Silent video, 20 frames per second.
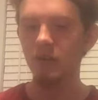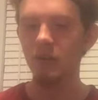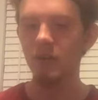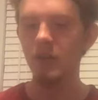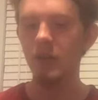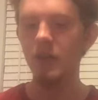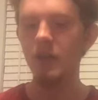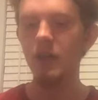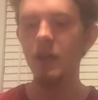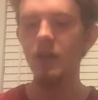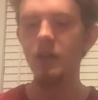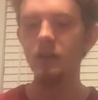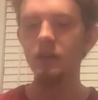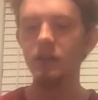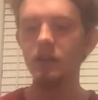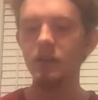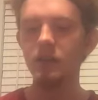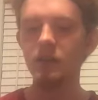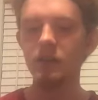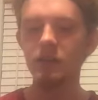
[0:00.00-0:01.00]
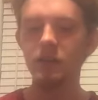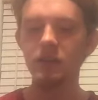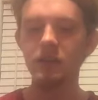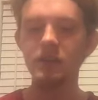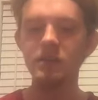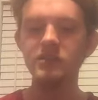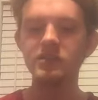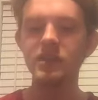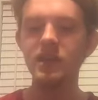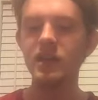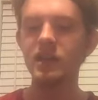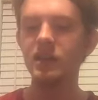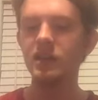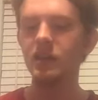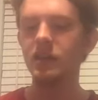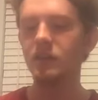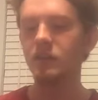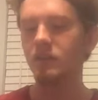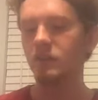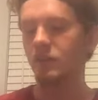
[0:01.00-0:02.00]
And he said,
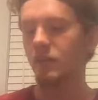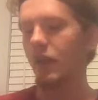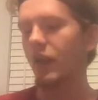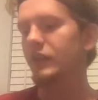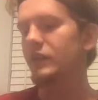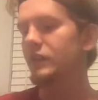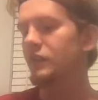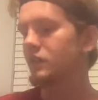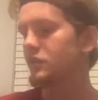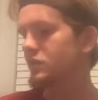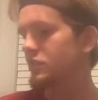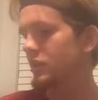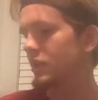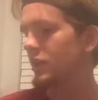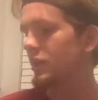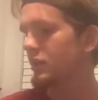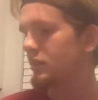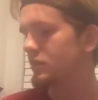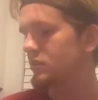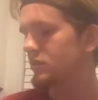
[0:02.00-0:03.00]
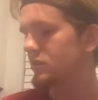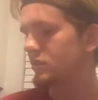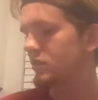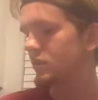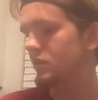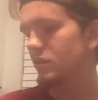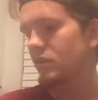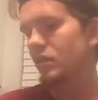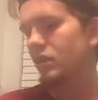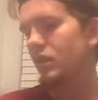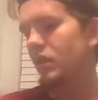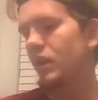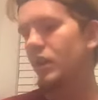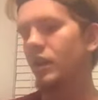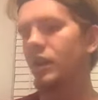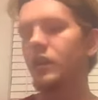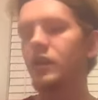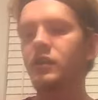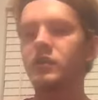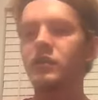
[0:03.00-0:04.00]
"I need a change."
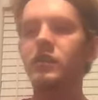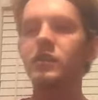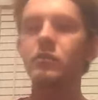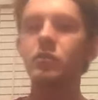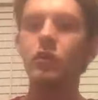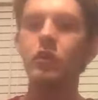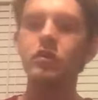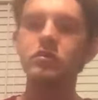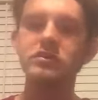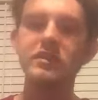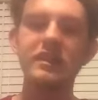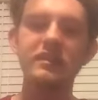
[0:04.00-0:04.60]
And he walked